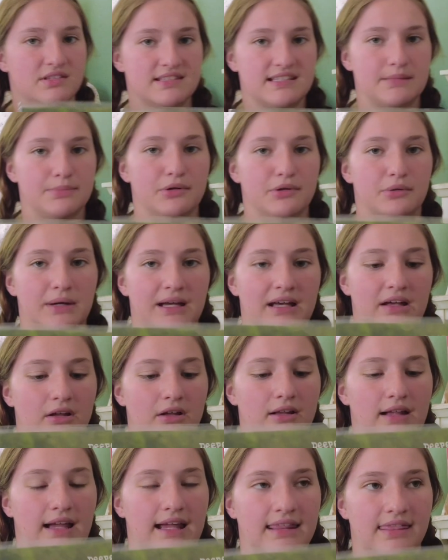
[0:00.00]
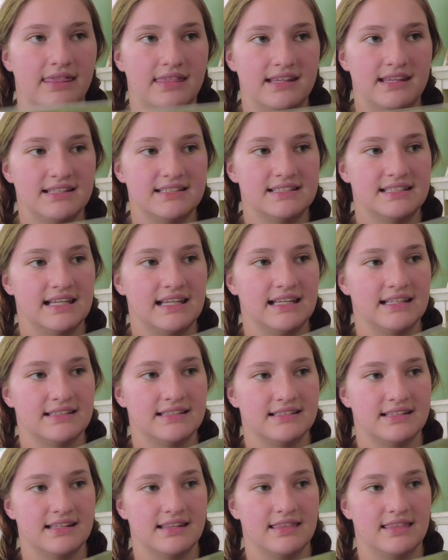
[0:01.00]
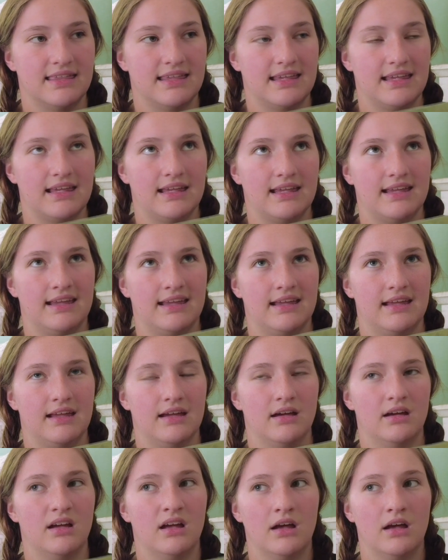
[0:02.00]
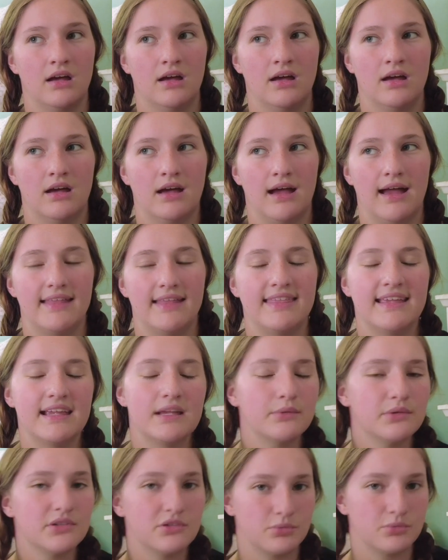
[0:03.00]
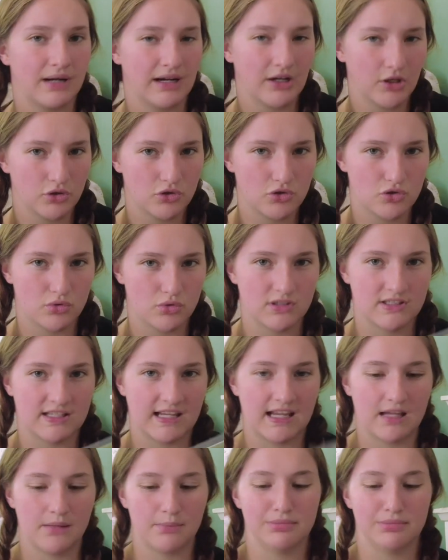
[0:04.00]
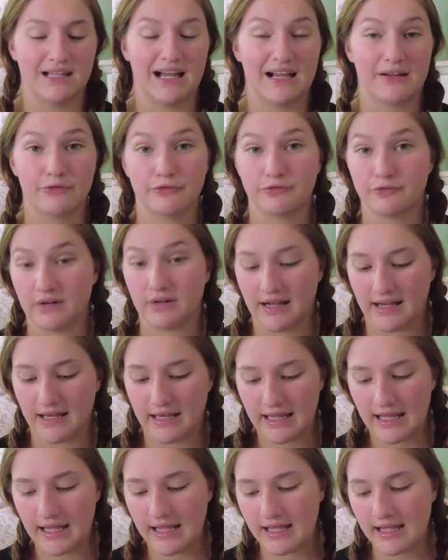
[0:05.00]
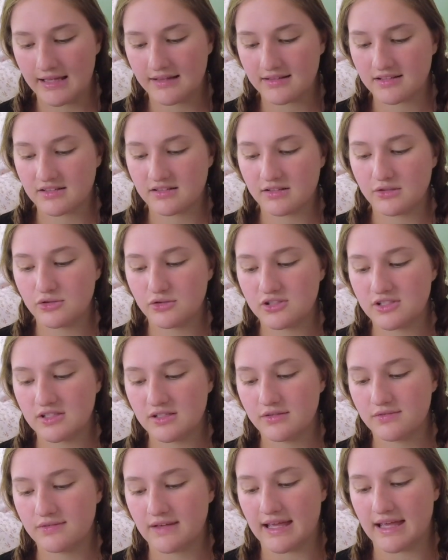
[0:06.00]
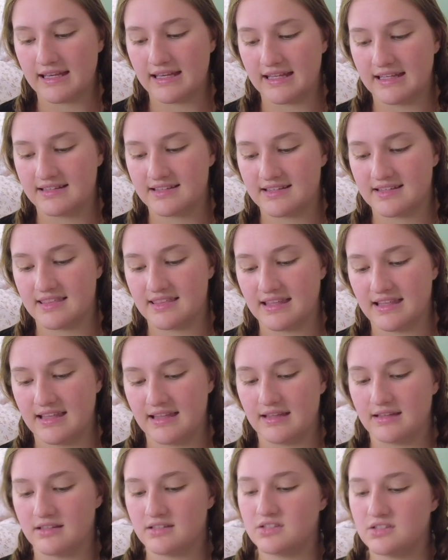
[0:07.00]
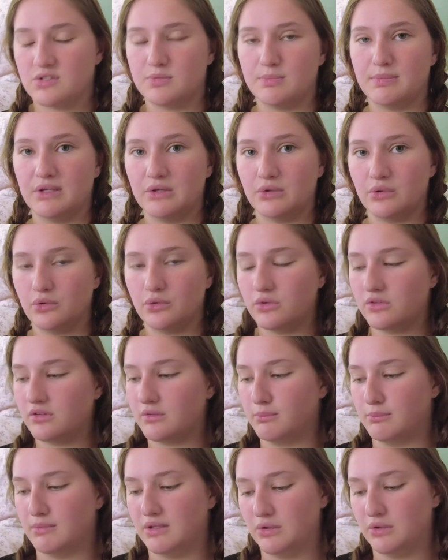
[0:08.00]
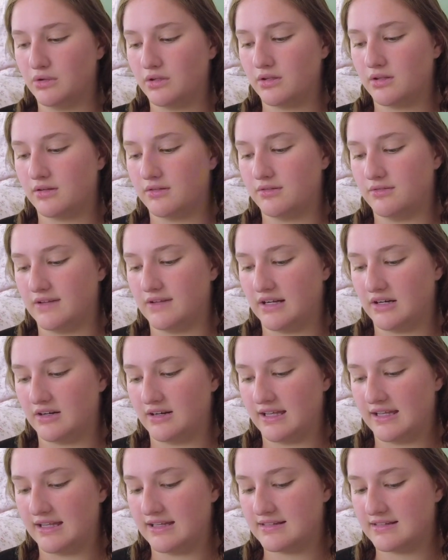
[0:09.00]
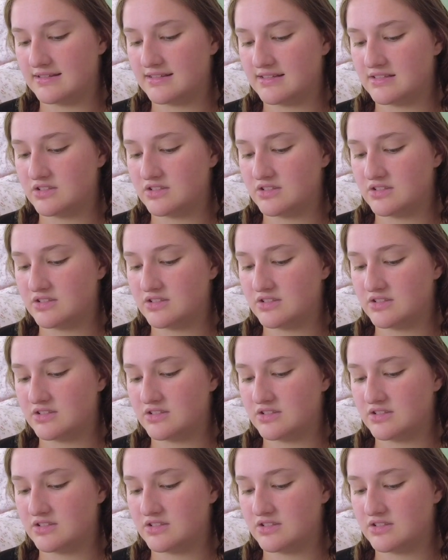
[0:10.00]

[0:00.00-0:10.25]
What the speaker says: Deeper Well, and this is the, I think it was Record Store Day Black Friday exclusive, and it's the spilled milk variant.